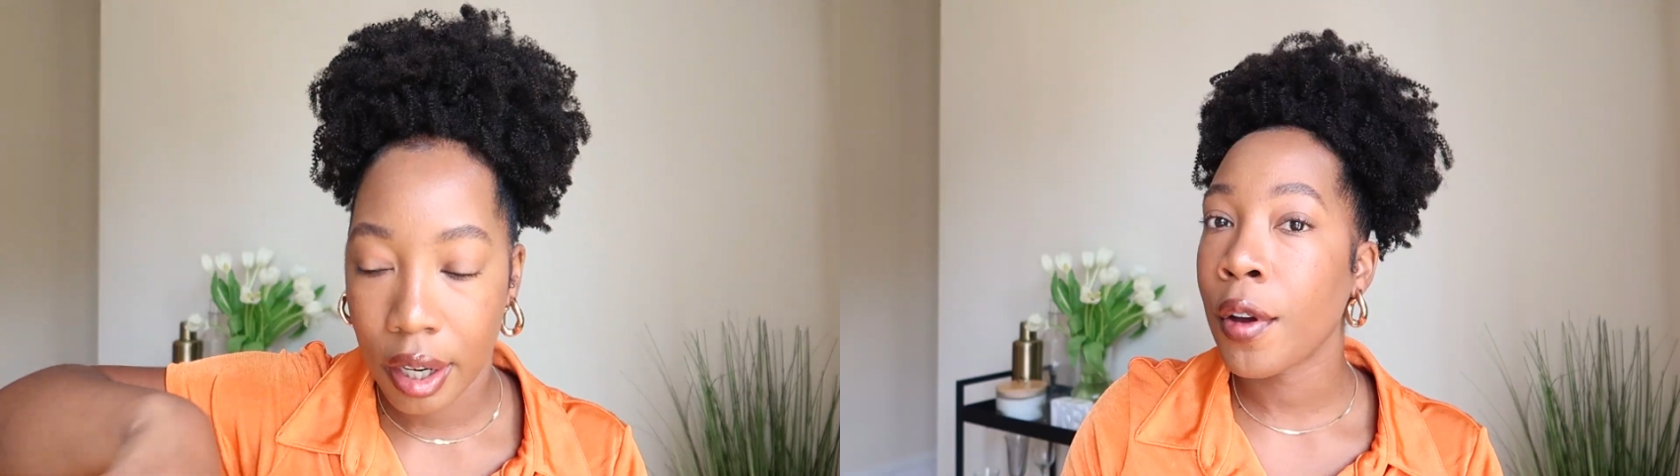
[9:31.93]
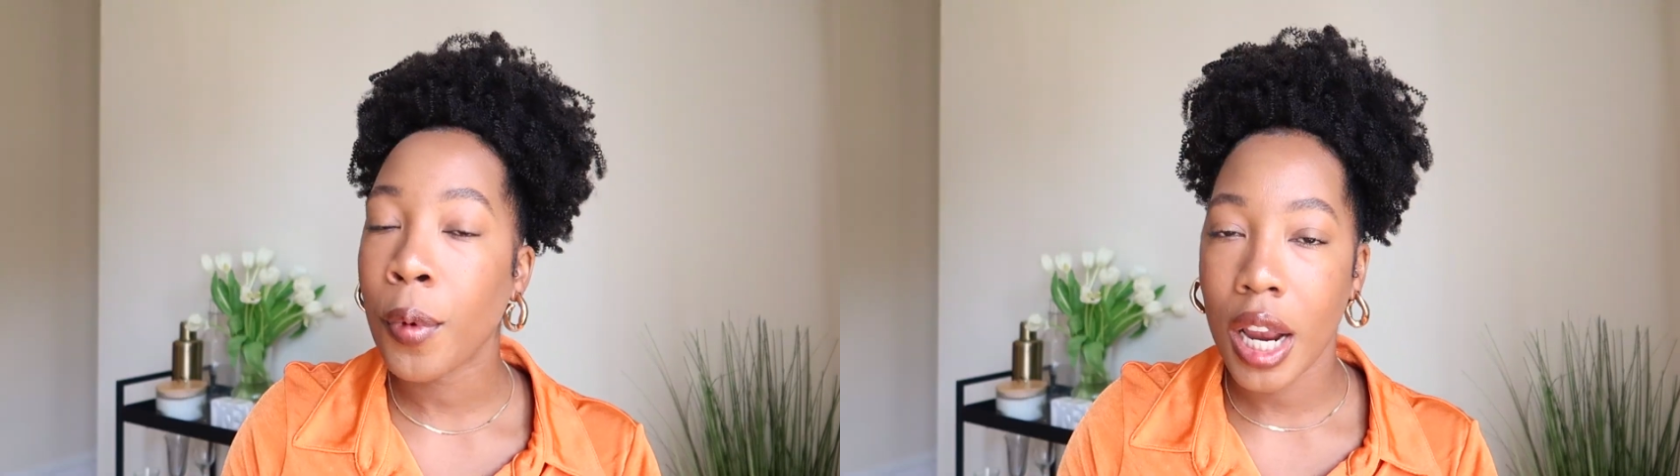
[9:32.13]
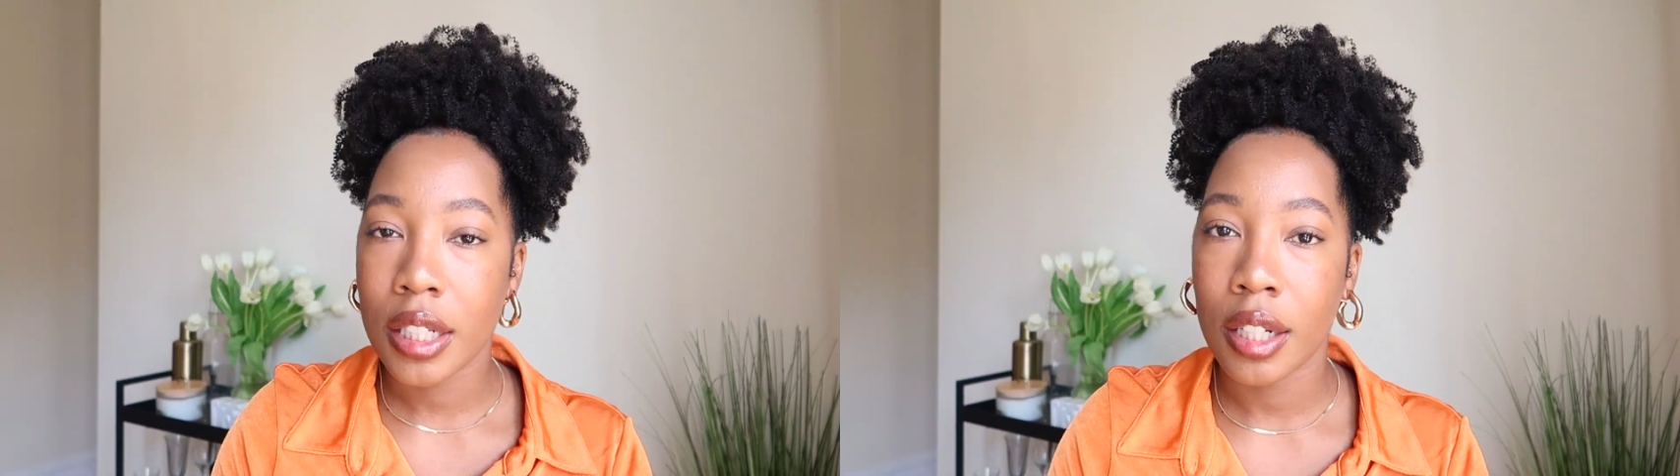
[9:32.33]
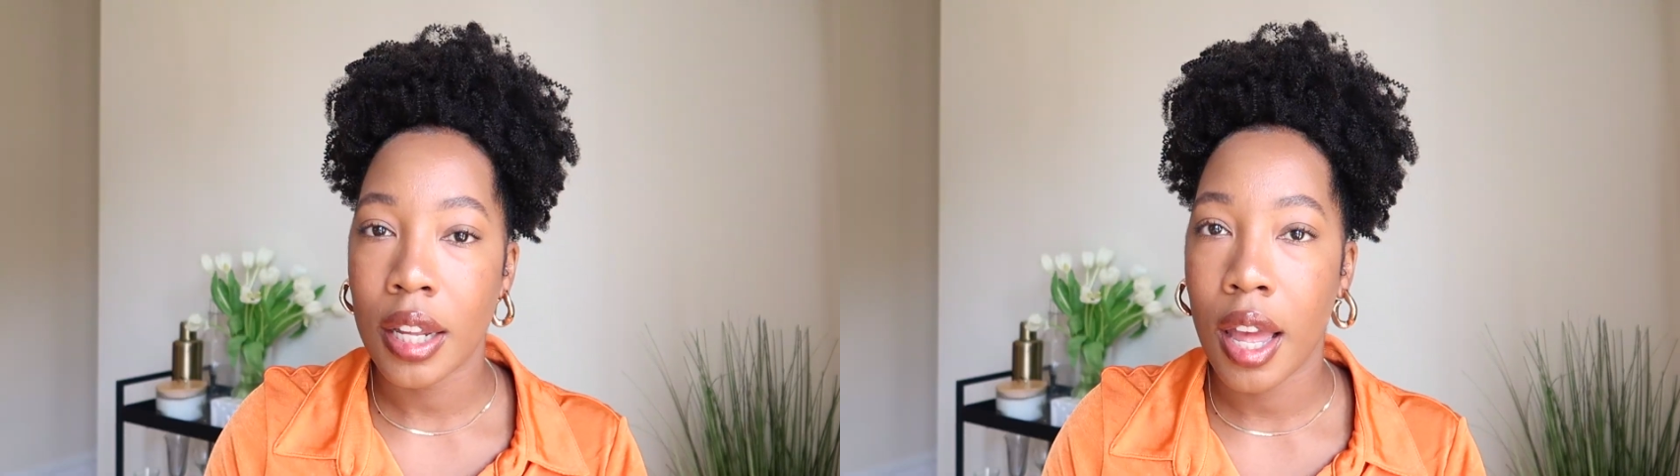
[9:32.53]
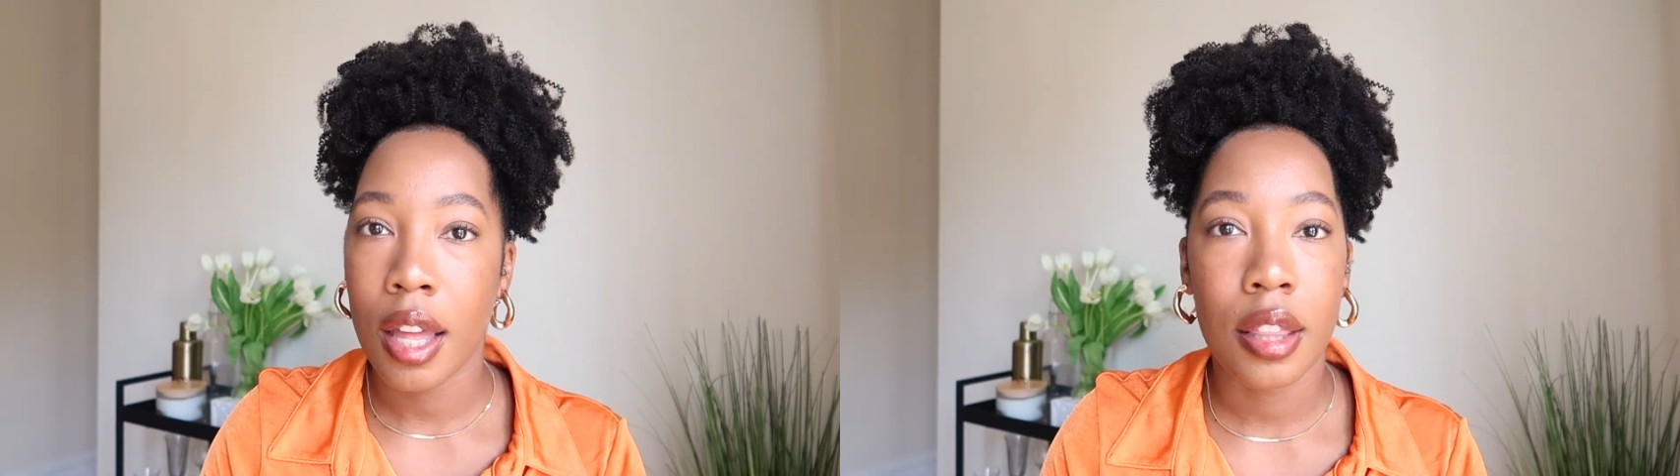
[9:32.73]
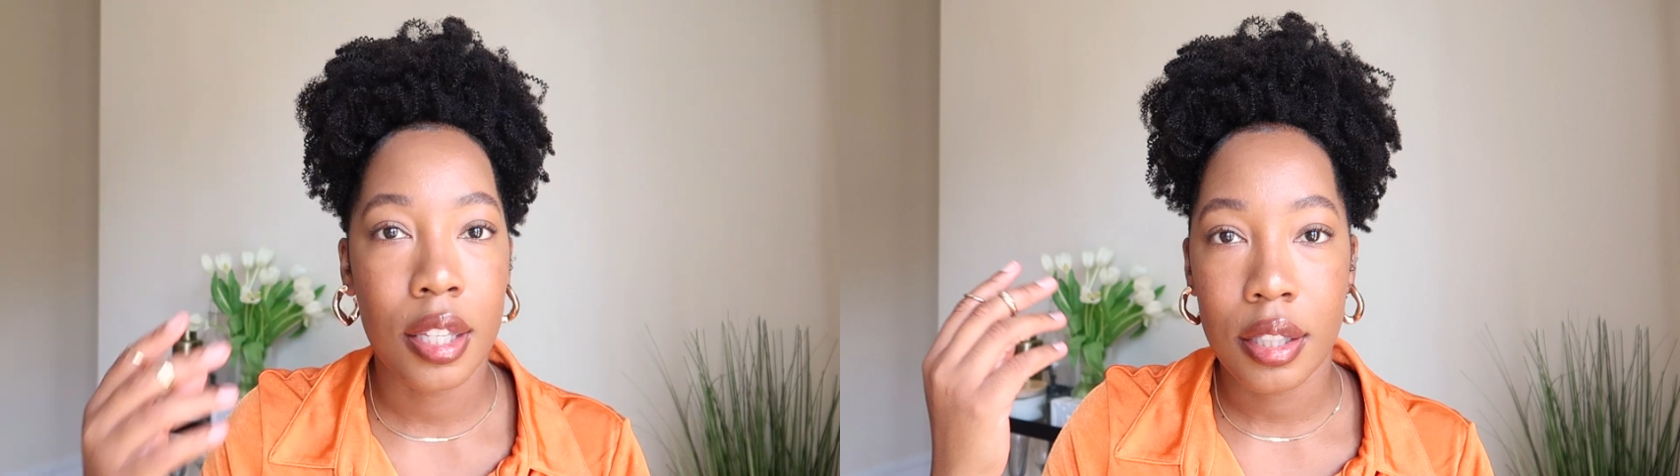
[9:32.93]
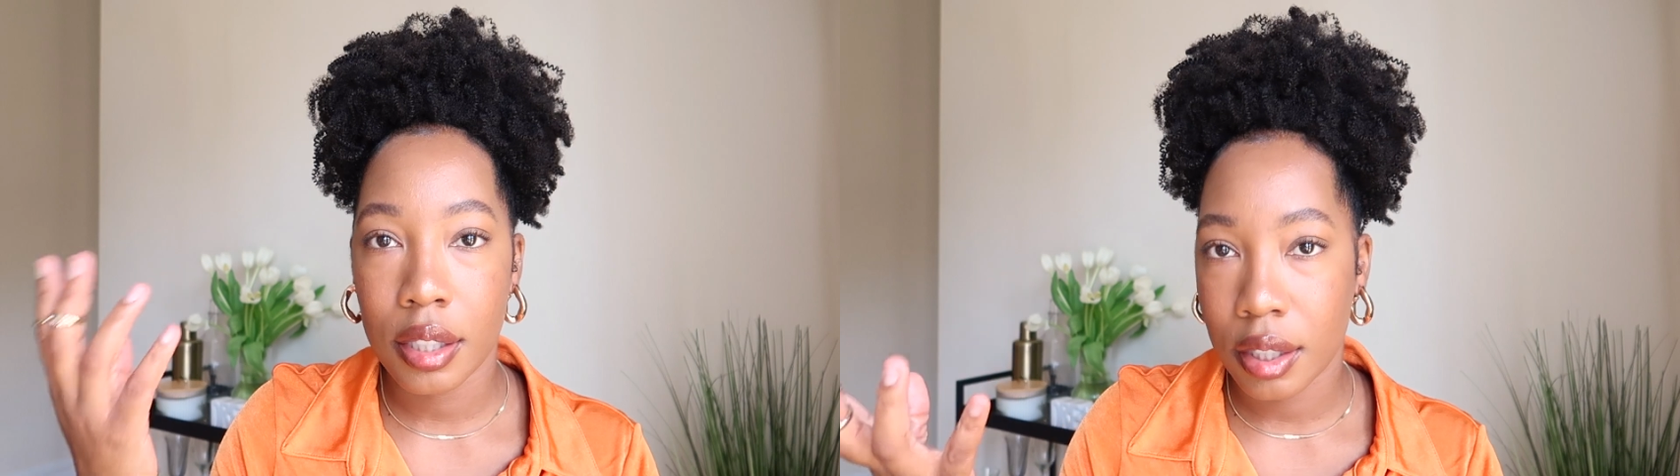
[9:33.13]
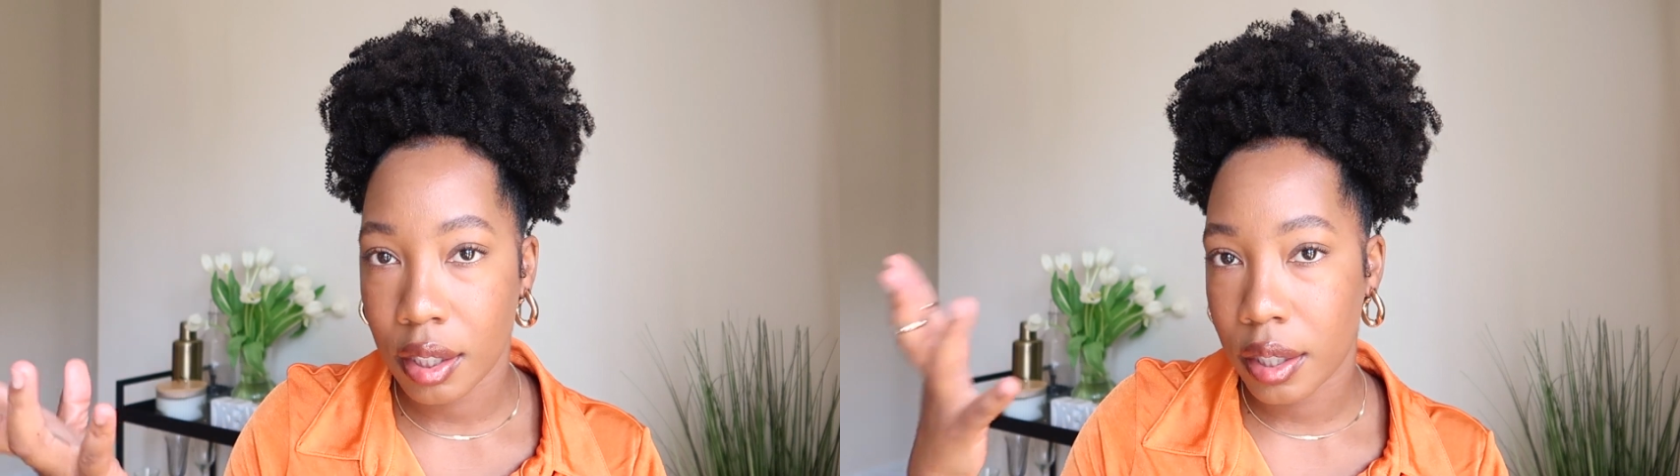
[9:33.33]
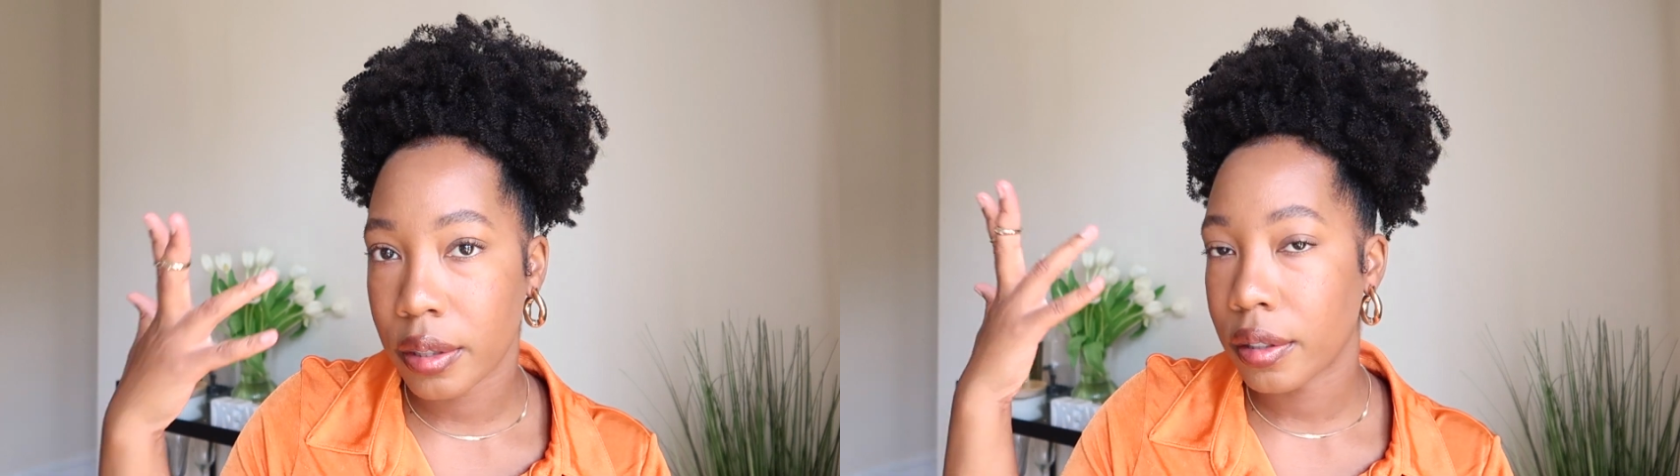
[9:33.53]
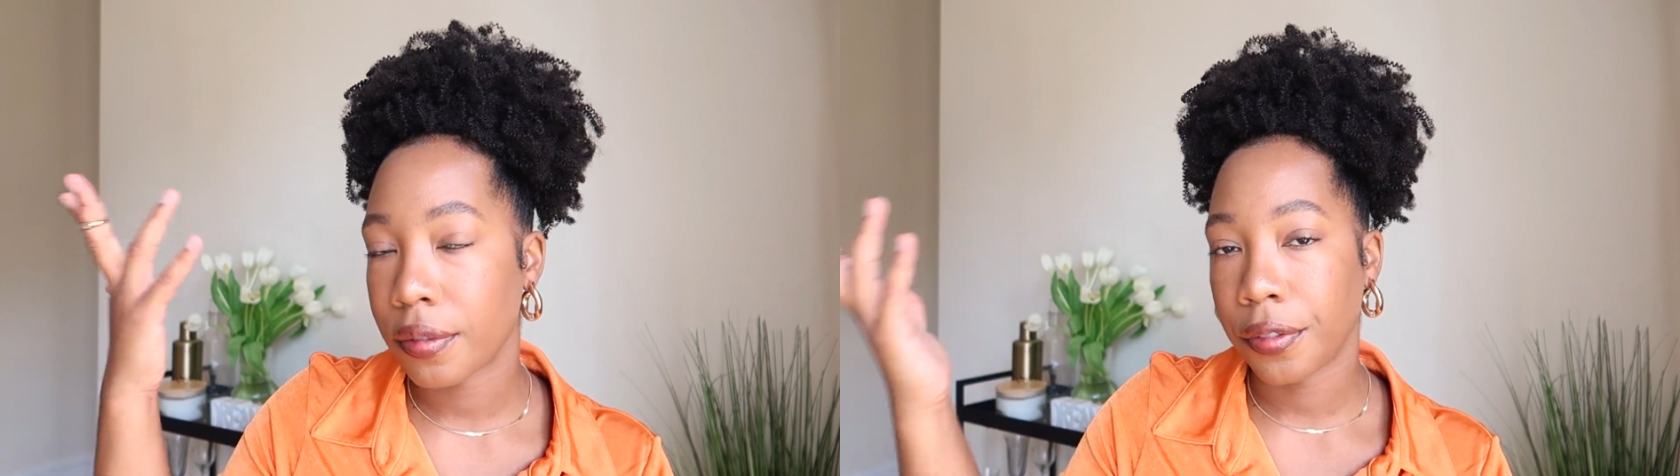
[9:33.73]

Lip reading: I haven't washed it yet. This is just